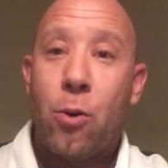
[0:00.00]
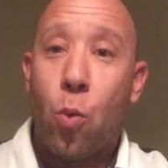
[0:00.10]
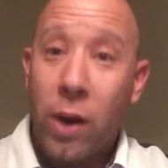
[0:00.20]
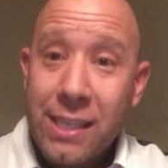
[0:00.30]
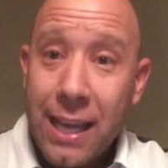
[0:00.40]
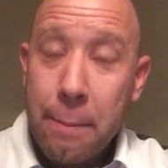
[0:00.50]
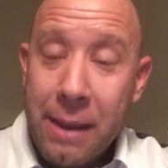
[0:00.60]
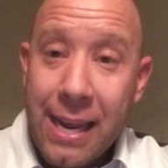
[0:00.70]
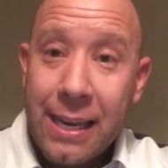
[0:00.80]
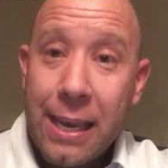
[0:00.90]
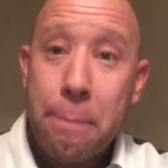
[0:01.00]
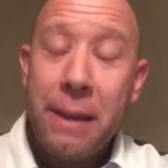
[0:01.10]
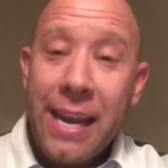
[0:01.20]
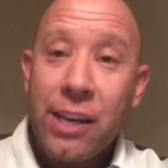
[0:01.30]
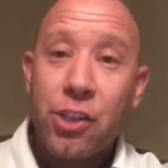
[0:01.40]
what does that mean? It
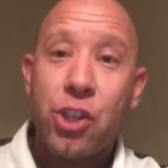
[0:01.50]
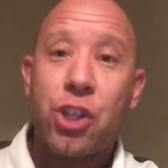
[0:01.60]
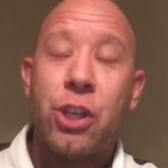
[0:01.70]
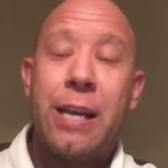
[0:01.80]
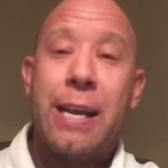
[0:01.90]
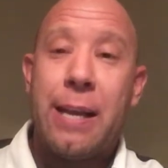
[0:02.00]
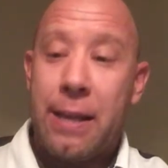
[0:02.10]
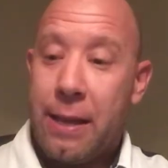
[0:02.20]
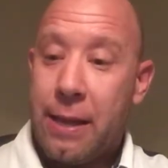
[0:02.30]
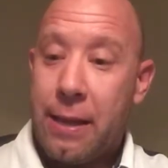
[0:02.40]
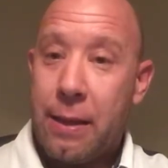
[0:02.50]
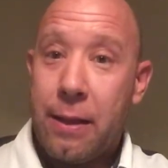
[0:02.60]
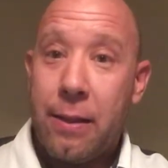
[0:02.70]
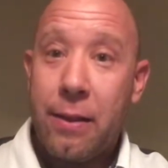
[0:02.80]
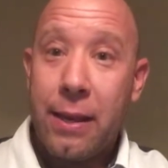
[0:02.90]
means
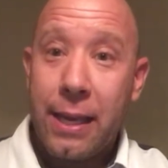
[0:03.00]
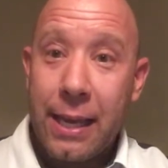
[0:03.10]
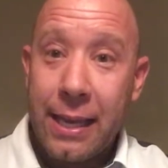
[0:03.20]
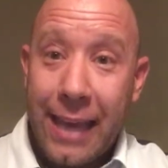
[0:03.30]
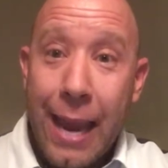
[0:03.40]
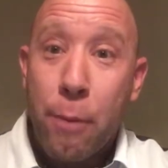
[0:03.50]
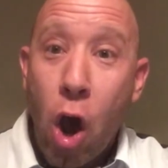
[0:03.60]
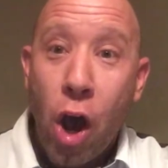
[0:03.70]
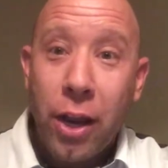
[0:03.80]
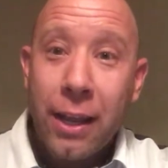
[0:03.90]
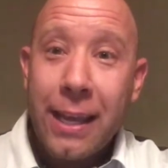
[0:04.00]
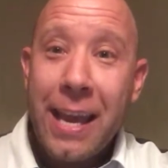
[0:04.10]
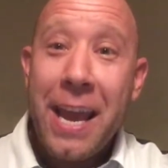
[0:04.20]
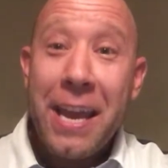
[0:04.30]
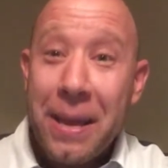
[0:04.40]
game on.
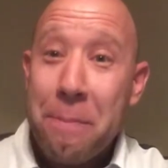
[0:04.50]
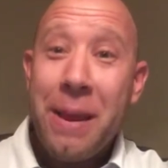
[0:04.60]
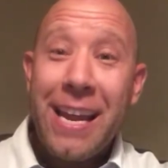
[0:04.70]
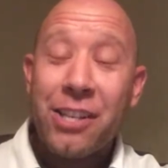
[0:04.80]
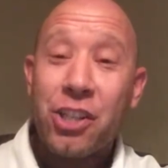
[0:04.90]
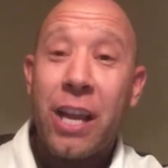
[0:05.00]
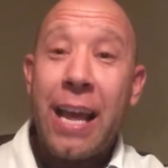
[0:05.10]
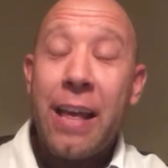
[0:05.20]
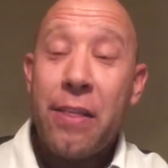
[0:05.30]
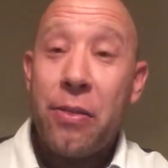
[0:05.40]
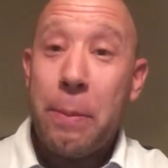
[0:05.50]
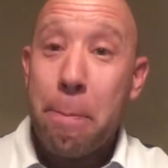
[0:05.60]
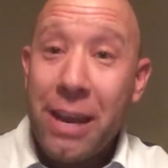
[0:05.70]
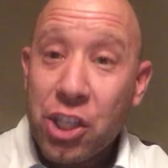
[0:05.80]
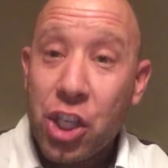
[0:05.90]
It means the
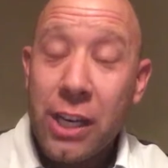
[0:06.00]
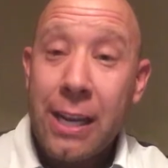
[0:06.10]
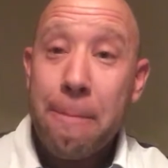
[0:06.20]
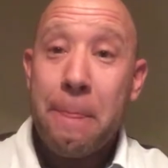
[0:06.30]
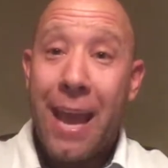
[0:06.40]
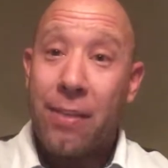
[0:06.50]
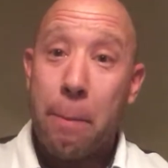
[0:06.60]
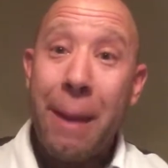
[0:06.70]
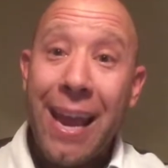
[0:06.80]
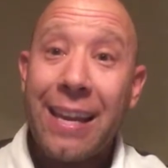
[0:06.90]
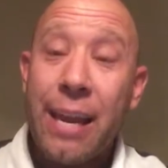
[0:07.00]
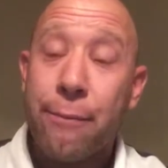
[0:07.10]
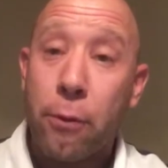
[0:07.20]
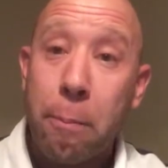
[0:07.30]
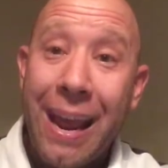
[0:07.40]
mission and the
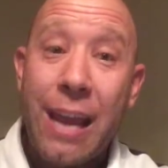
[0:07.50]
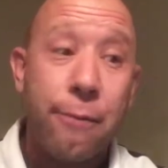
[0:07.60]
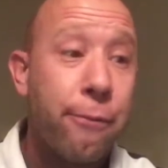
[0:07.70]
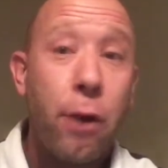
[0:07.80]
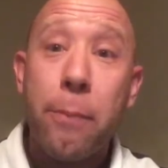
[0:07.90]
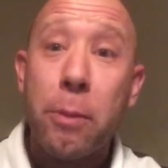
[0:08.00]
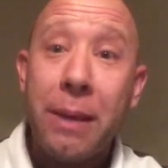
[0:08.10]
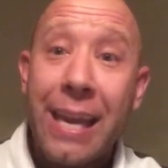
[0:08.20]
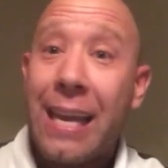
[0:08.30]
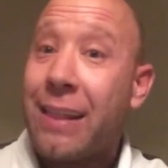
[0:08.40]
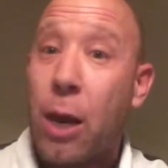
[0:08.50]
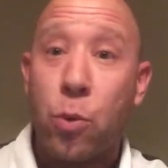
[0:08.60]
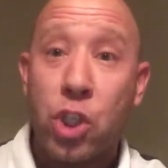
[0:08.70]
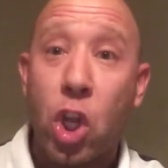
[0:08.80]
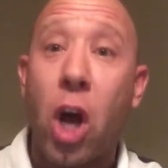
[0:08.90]
mandate for man from the beginning that
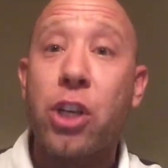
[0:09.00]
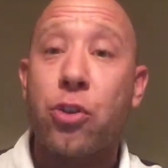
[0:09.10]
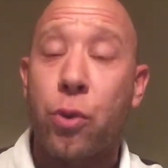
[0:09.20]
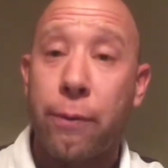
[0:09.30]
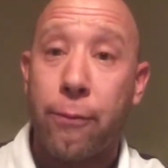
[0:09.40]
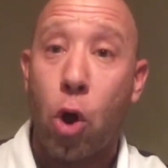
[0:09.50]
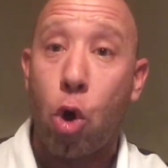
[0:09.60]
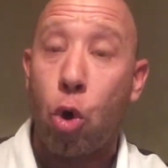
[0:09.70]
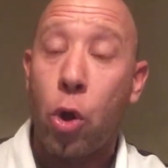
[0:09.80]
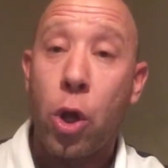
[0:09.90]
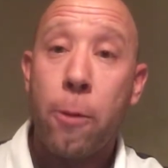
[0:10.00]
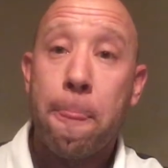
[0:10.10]
was lost through the fall